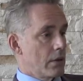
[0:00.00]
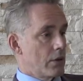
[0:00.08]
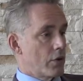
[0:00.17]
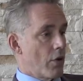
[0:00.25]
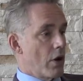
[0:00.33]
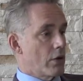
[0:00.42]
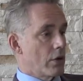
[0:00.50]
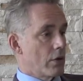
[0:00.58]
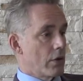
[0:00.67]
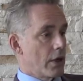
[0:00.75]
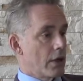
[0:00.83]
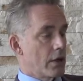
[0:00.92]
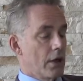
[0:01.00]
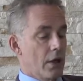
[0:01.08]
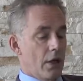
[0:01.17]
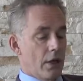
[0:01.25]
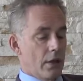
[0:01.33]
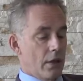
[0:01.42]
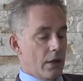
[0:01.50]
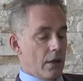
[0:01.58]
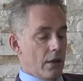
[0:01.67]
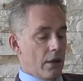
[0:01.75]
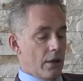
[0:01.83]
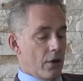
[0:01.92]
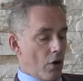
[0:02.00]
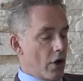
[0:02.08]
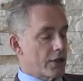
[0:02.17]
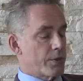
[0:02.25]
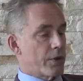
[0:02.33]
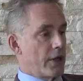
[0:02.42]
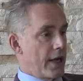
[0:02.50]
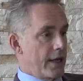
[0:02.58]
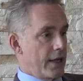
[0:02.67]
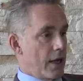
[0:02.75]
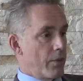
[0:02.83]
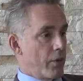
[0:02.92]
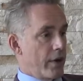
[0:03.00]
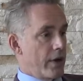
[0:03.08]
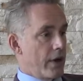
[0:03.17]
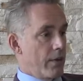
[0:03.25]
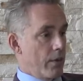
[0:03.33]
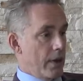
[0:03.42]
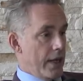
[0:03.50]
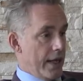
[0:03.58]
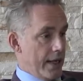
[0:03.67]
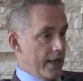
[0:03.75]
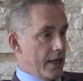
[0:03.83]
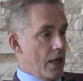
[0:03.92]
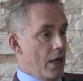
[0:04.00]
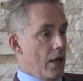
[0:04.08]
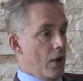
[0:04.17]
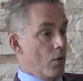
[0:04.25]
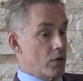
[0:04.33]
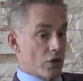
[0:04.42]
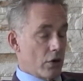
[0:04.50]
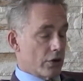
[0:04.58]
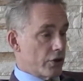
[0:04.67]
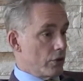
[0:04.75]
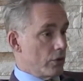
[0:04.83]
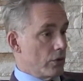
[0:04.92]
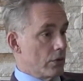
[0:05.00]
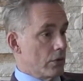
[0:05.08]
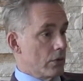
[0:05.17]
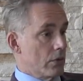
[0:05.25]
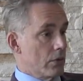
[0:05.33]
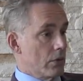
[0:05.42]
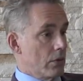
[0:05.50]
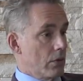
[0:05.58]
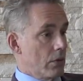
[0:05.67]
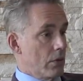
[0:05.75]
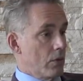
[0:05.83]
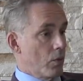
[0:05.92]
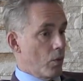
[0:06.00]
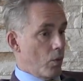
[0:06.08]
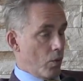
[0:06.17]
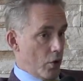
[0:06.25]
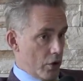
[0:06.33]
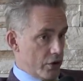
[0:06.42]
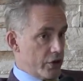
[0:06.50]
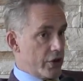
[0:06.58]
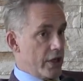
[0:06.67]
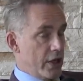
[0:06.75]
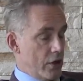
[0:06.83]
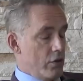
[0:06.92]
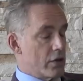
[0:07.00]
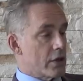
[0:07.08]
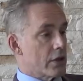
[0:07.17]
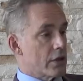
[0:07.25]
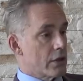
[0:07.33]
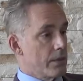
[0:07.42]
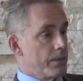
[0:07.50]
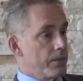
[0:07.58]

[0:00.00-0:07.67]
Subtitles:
Toronto, and the hospital I ended up in was also worse than useless.